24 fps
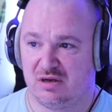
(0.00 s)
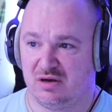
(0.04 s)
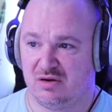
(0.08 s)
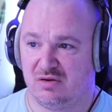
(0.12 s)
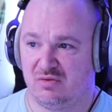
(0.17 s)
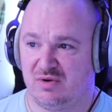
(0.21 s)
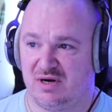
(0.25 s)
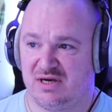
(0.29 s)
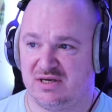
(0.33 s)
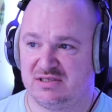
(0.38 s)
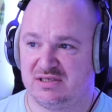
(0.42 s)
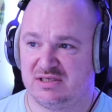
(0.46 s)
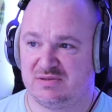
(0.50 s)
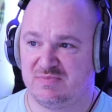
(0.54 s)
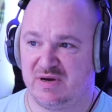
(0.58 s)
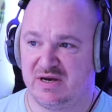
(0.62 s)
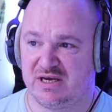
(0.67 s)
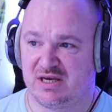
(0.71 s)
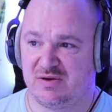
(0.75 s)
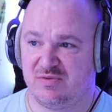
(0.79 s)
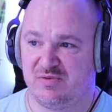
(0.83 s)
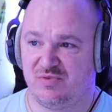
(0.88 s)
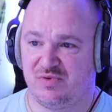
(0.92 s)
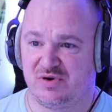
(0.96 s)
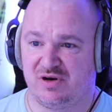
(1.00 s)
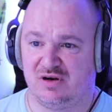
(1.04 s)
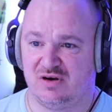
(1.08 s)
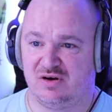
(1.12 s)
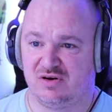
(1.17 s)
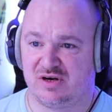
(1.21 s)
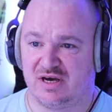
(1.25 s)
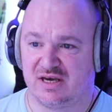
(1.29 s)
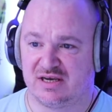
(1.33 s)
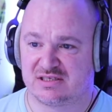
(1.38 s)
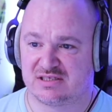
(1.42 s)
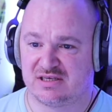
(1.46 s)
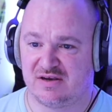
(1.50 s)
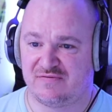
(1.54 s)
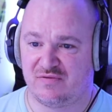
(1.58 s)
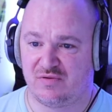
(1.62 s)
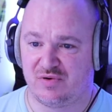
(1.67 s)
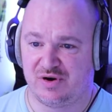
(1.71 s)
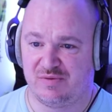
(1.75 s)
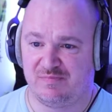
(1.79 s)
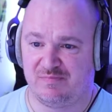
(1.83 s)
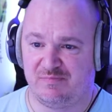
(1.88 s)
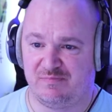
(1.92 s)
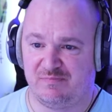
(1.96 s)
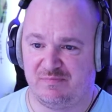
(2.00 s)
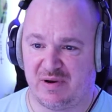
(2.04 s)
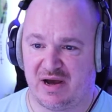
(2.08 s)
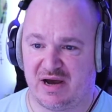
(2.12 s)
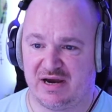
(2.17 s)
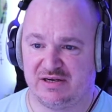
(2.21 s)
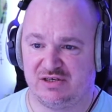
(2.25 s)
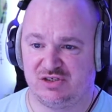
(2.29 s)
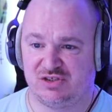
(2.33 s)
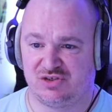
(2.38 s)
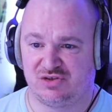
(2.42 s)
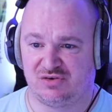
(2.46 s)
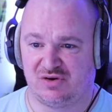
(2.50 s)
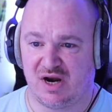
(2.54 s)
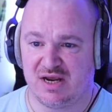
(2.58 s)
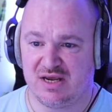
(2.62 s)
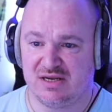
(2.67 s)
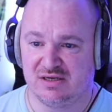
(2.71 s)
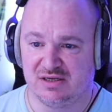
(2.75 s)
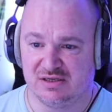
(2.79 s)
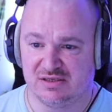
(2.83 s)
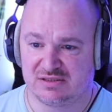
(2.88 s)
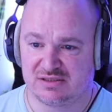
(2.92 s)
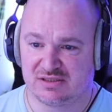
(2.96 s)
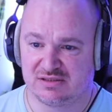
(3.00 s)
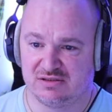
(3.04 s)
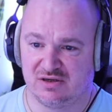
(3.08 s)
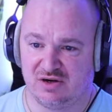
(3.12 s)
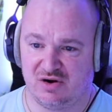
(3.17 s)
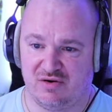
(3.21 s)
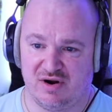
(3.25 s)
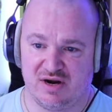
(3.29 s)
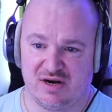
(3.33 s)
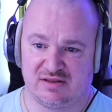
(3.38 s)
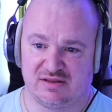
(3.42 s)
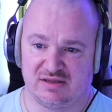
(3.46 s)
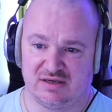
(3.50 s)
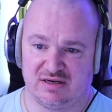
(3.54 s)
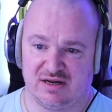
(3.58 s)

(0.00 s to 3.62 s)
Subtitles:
Why is this making me want to look at, see if I want to buy trainers or anything